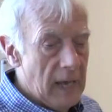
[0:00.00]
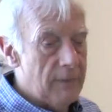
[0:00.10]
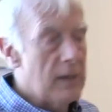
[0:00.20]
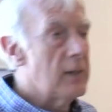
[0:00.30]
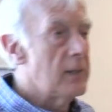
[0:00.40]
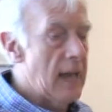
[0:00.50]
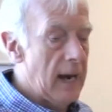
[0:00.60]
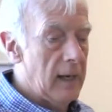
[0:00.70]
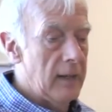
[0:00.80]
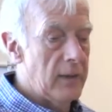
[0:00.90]
have
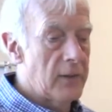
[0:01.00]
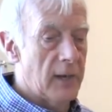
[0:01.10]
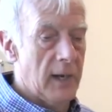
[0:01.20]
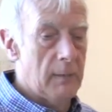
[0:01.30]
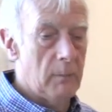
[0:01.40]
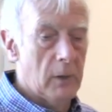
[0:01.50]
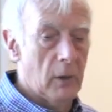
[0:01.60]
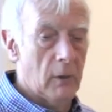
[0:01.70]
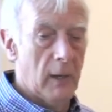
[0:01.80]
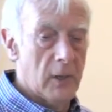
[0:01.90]
exactly the same
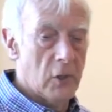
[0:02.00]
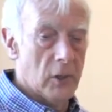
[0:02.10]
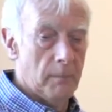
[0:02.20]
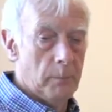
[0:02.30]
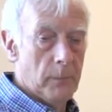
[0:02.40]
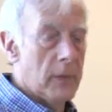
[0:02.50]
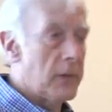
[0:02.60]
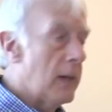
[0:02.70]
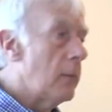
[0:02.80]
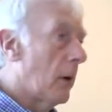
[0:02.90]
correlation, the
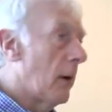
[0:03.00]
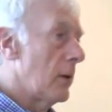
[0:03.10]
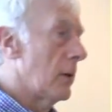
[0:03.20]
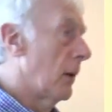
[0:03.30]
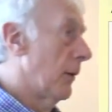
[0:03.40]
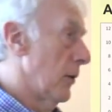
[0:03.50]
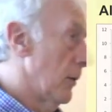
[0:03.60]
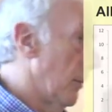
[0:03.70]
same correlation coefficient.